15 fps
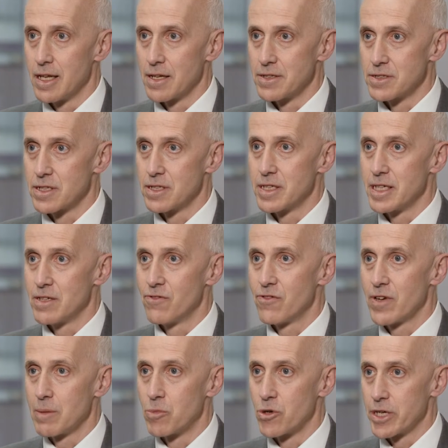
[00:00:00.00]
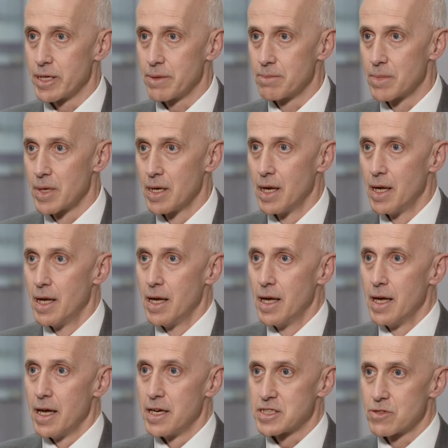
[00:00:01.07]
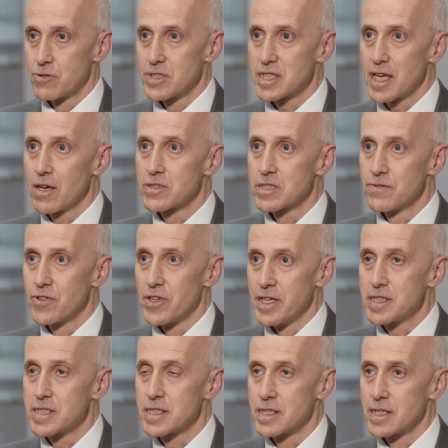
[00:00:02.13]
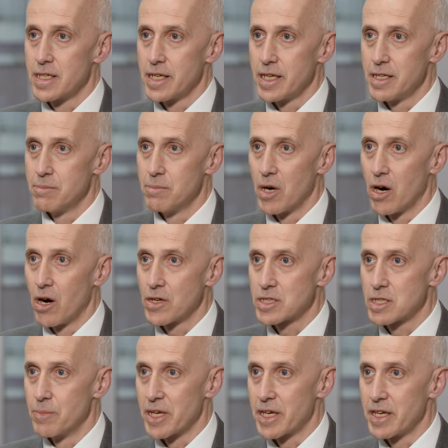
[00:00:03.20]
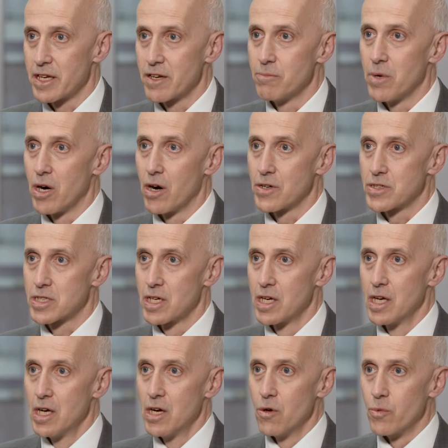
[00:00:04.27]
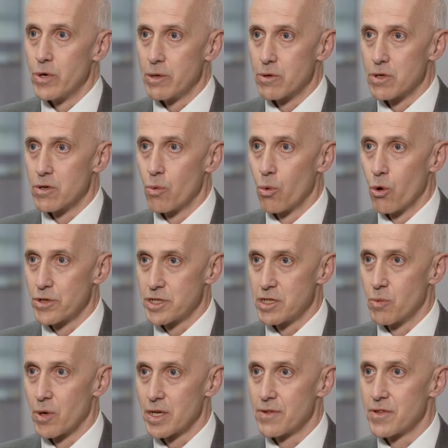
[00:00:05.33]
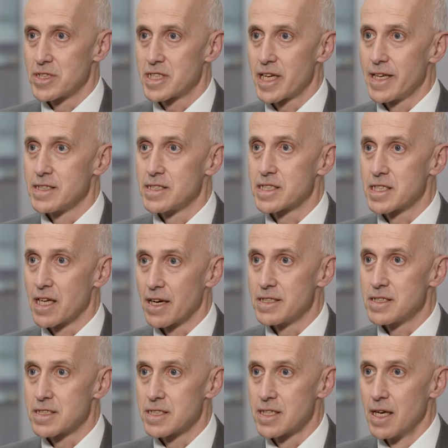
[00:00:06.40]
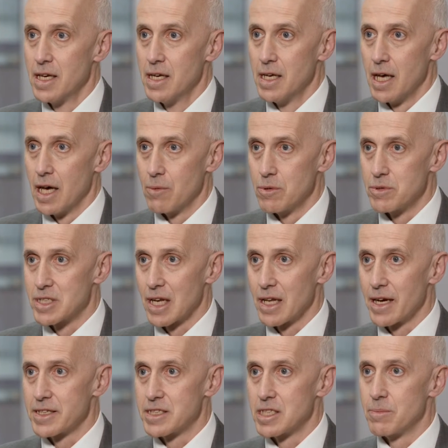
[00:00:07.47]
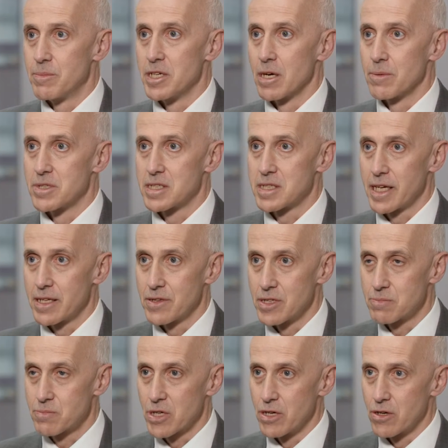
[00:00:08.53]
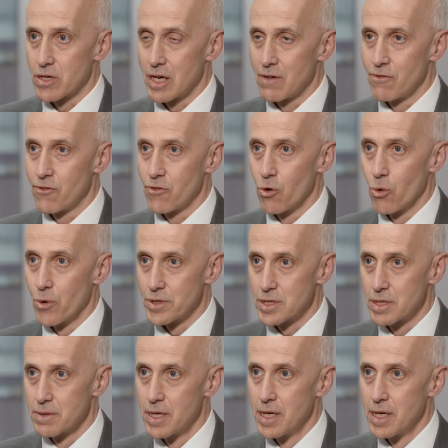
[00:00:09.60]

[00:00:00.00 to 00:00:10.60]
London in February. As a result of this, in March, beginning of March, we were awarded one of the 10 sites, and we were delighted to be able to take this programme forward.